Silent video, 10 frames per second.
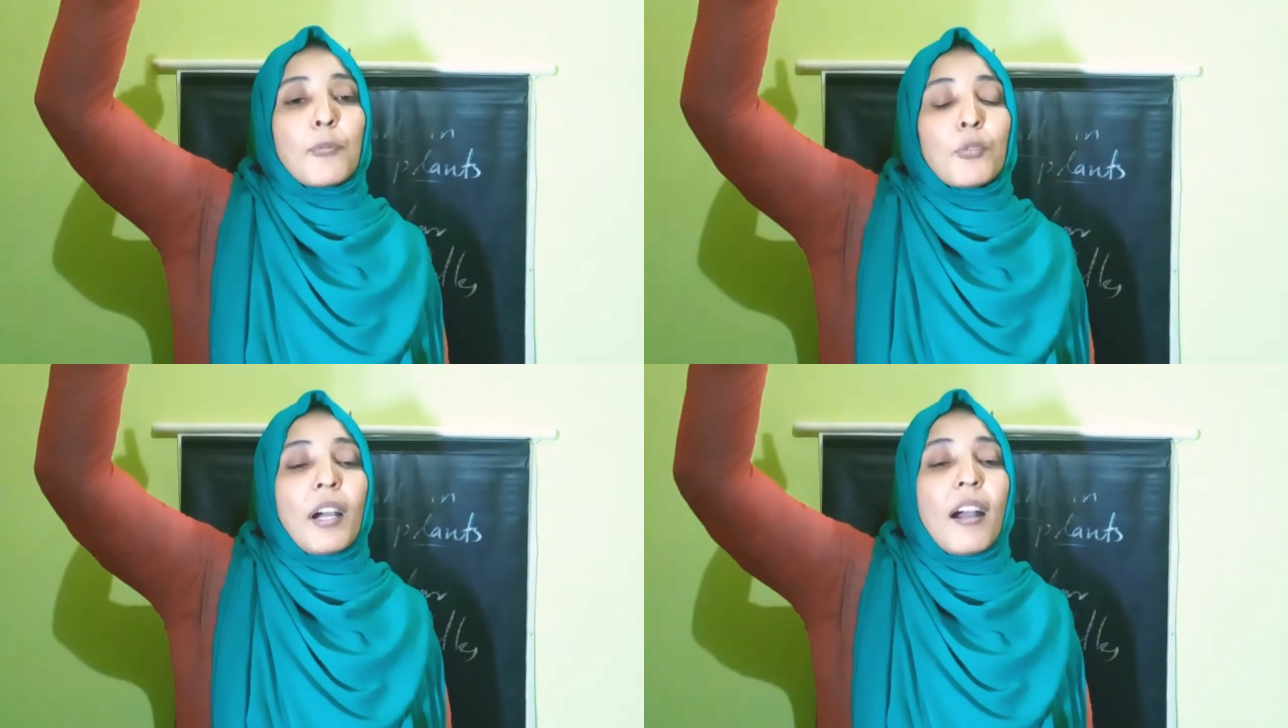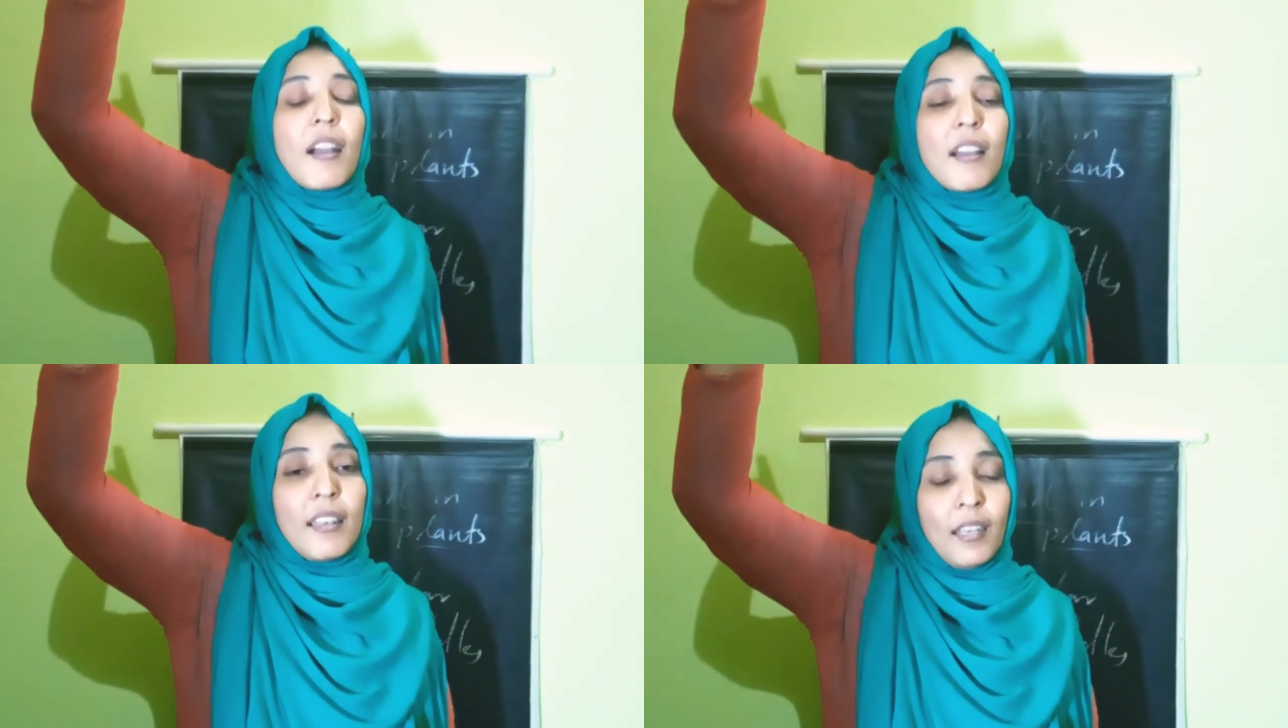to the
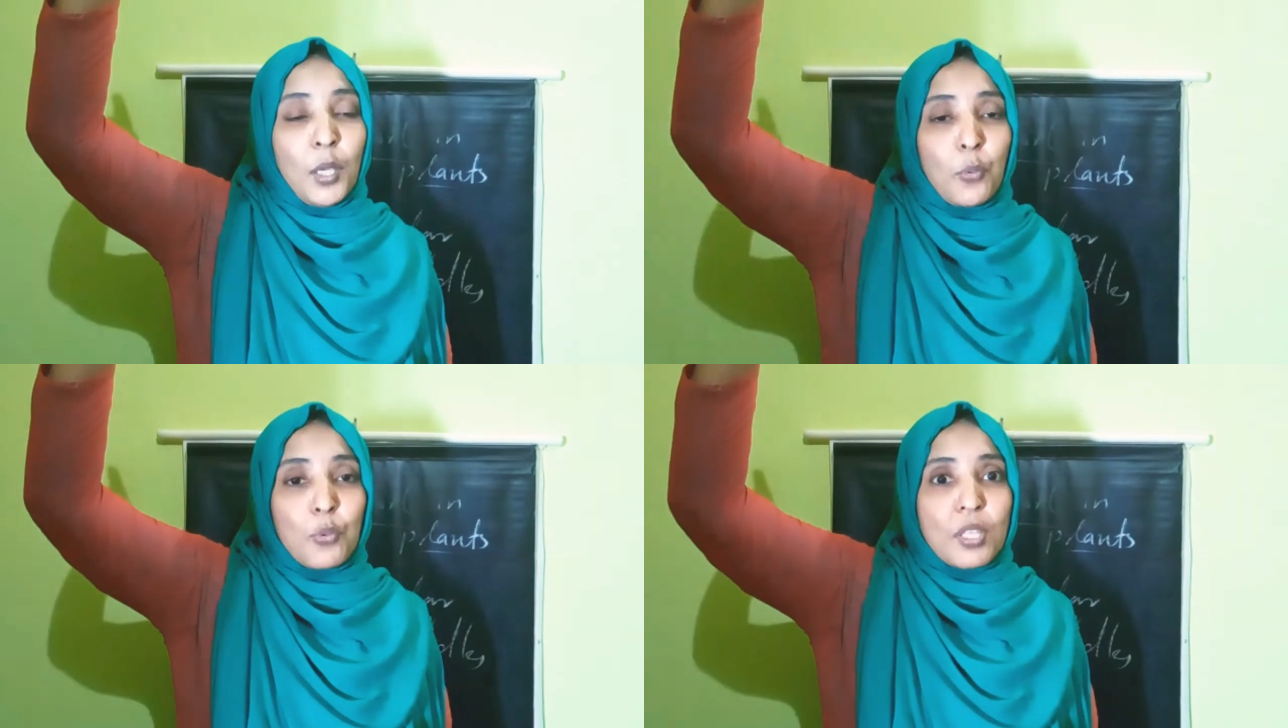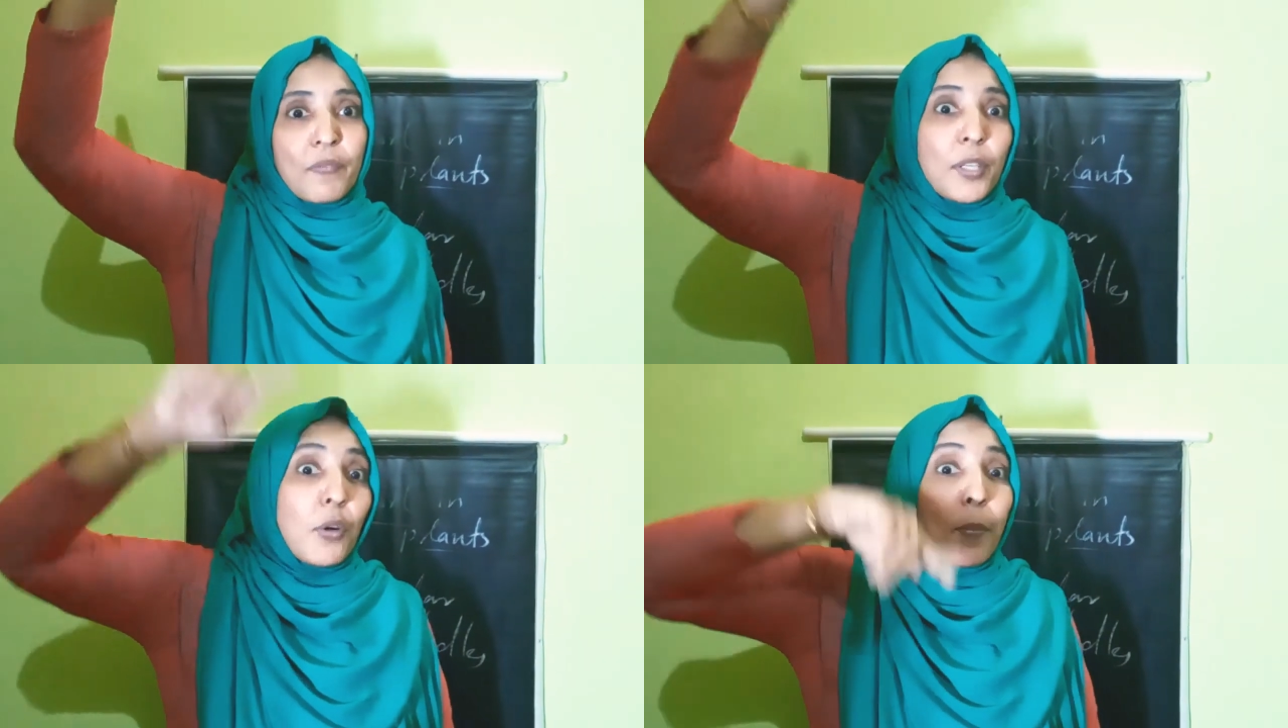leaves.
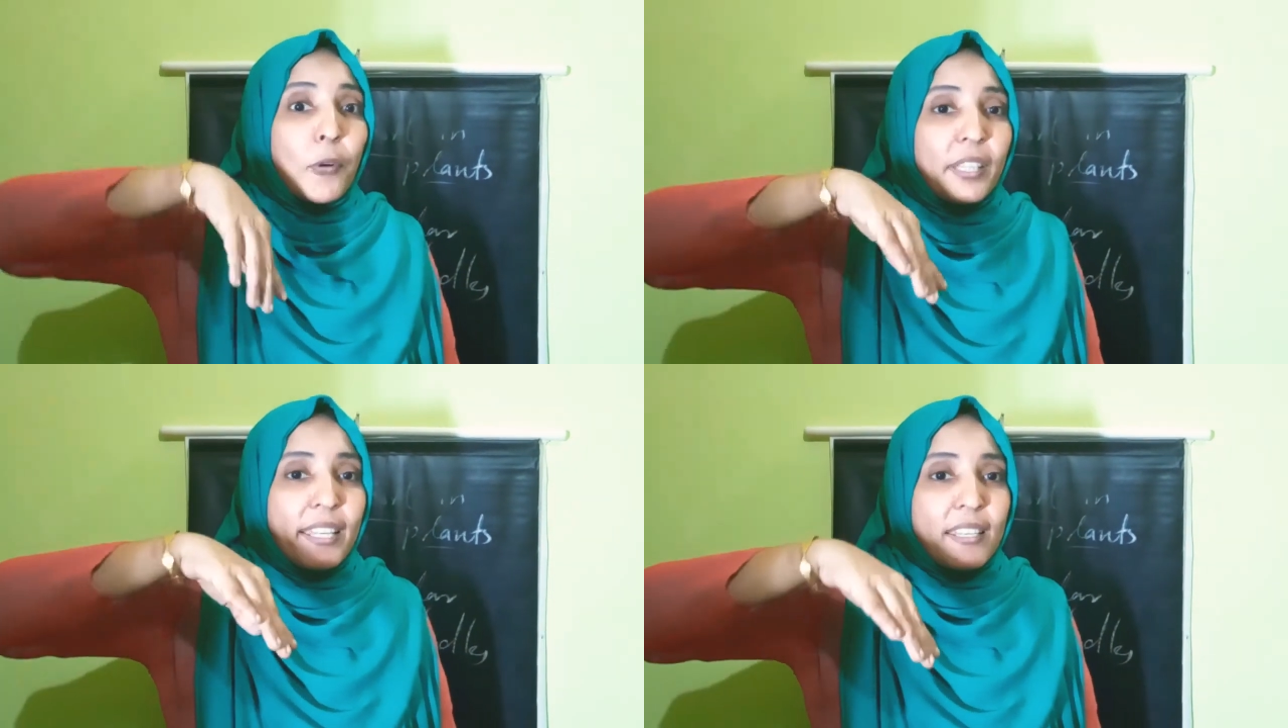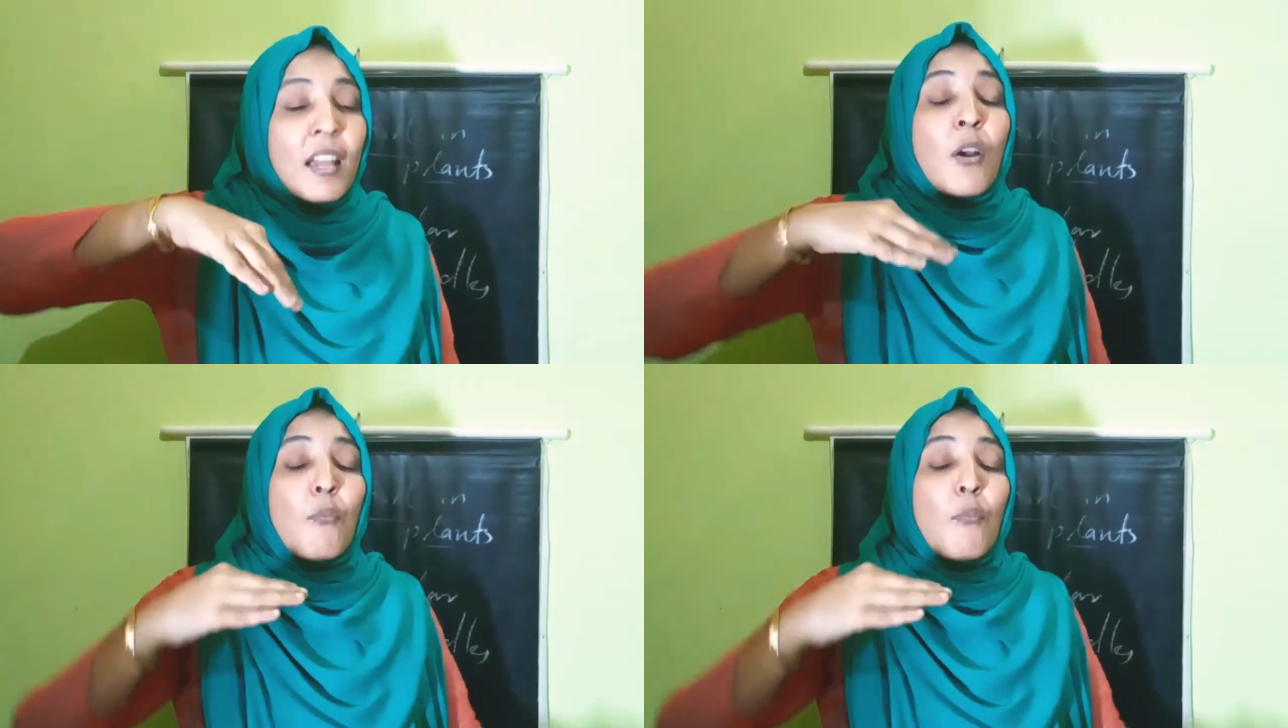We know about that.